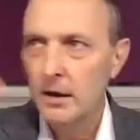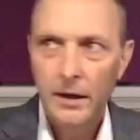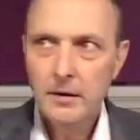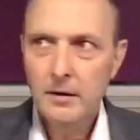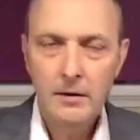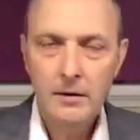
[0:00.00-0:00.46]

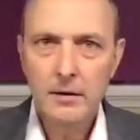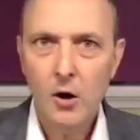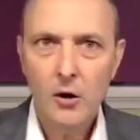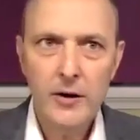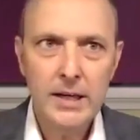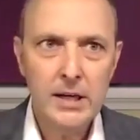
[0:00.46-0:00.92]

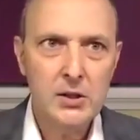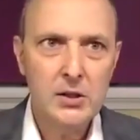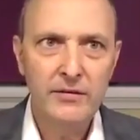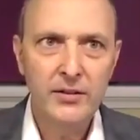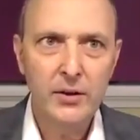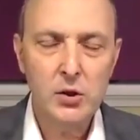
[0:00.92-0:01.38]

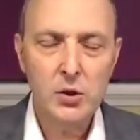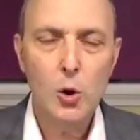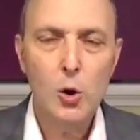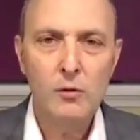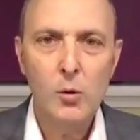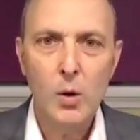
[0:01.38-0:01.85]
RENXT feels
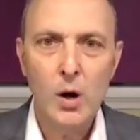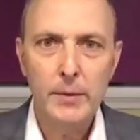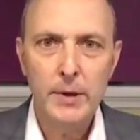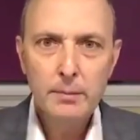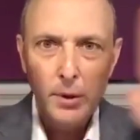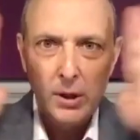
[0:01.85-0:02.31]
so
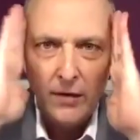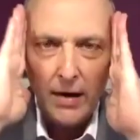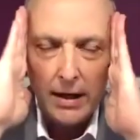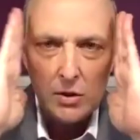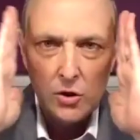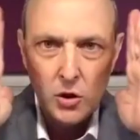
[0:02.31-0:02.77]
overwhelming, but if
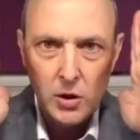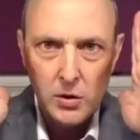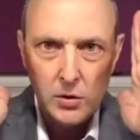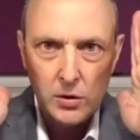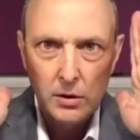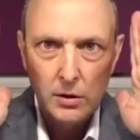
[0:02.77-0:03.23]
I can
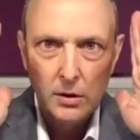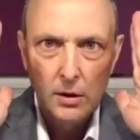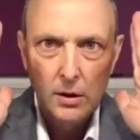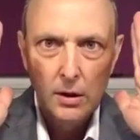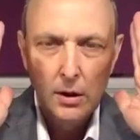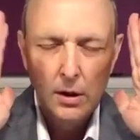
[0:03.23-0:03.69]
just,
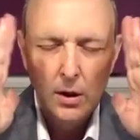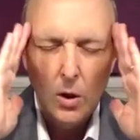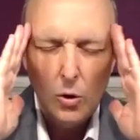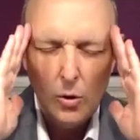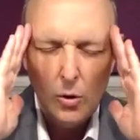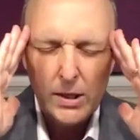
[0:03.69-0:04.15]

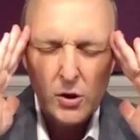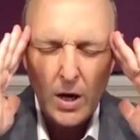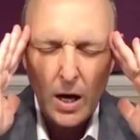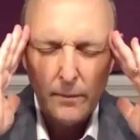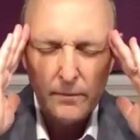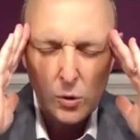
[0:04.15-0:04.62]
who are my
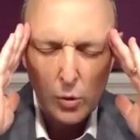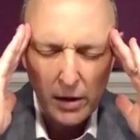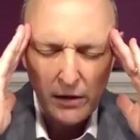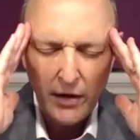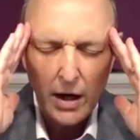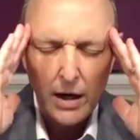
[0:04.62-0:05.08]
top
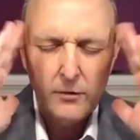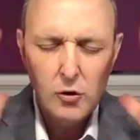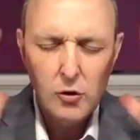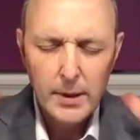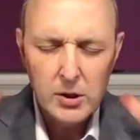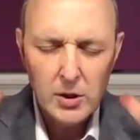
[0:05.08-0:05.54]
25? Who
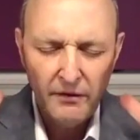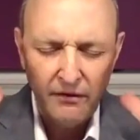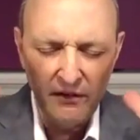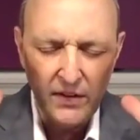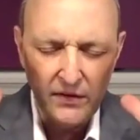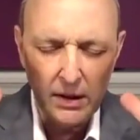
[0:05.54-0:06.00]
are my
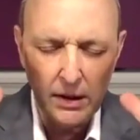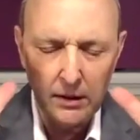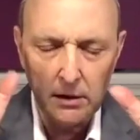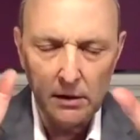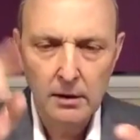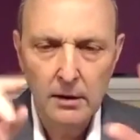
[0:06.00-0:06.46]
top
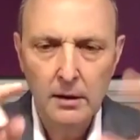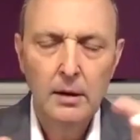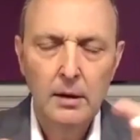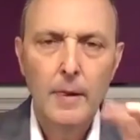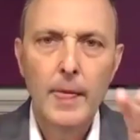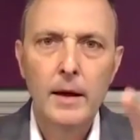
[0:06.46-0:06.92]
50?
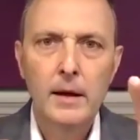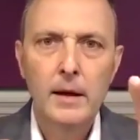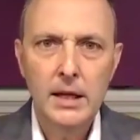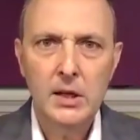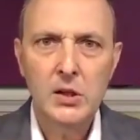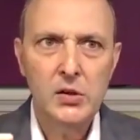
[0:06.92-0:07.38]

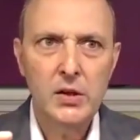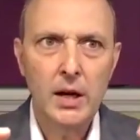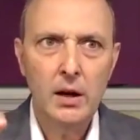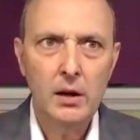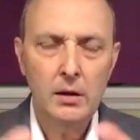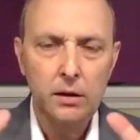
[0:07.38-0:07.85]
In
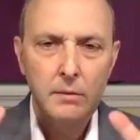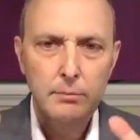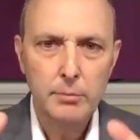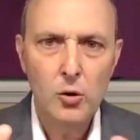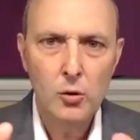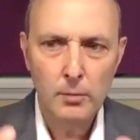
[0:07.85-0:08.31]
Excel,
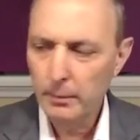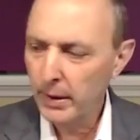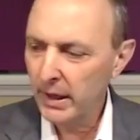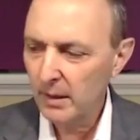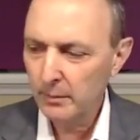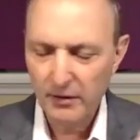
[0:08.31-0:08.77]
boom, I'm
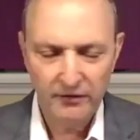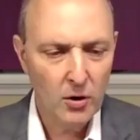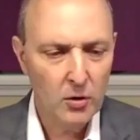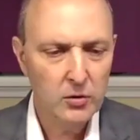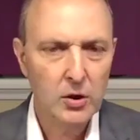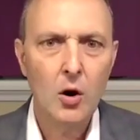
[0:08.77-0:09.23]
picking up the
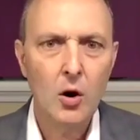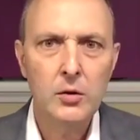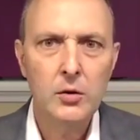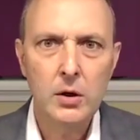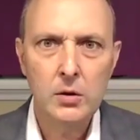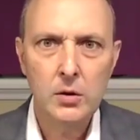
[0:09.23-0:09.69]
phone to
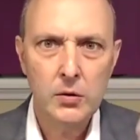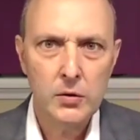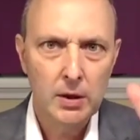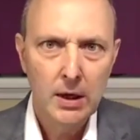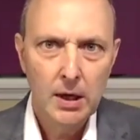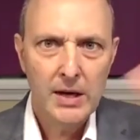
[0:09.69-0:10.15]
call donors.
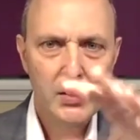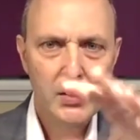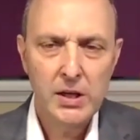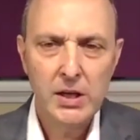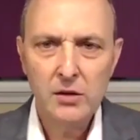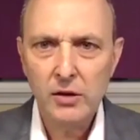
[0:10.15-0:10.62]
I
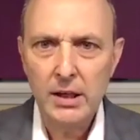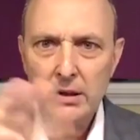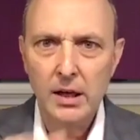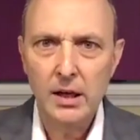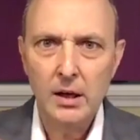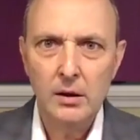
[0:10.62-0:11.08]
see it right
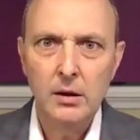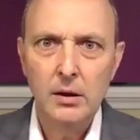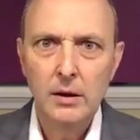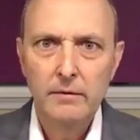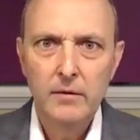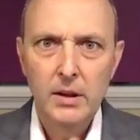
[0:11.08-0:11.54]
there.
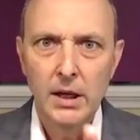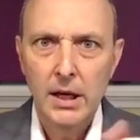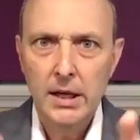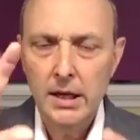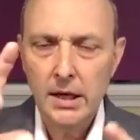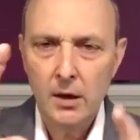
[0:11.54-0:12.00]

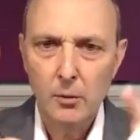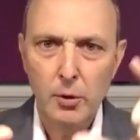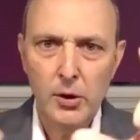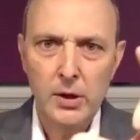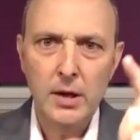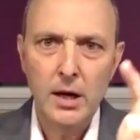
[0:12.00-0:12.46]
And then I'll
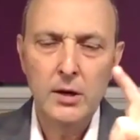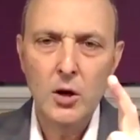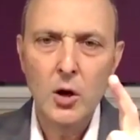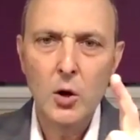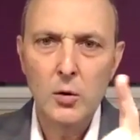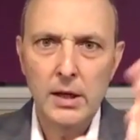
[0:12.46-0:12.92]
put a
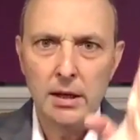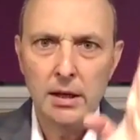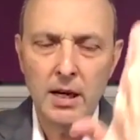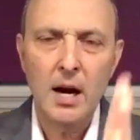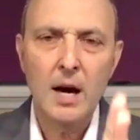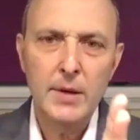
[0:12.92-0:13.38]
note in the
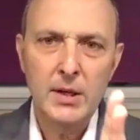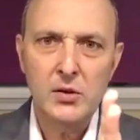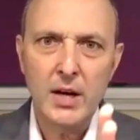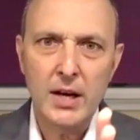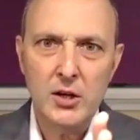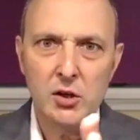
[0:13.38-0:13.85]
comment
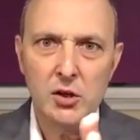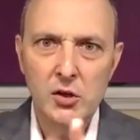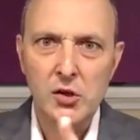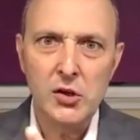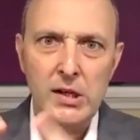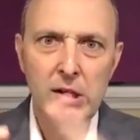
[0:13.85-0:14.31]
section,
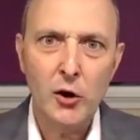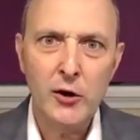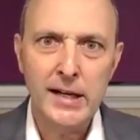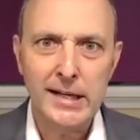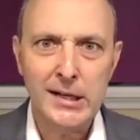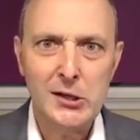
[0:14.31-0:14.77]
see
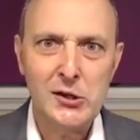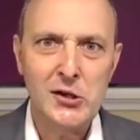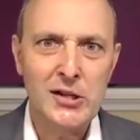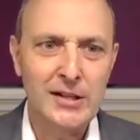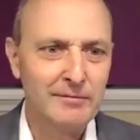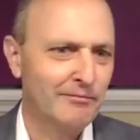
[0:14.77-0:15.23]

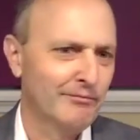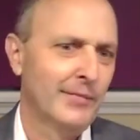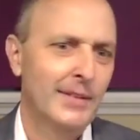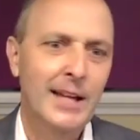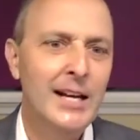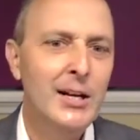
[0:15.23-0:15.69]
RENXT.
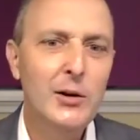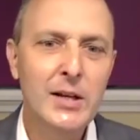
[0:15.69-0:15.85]
I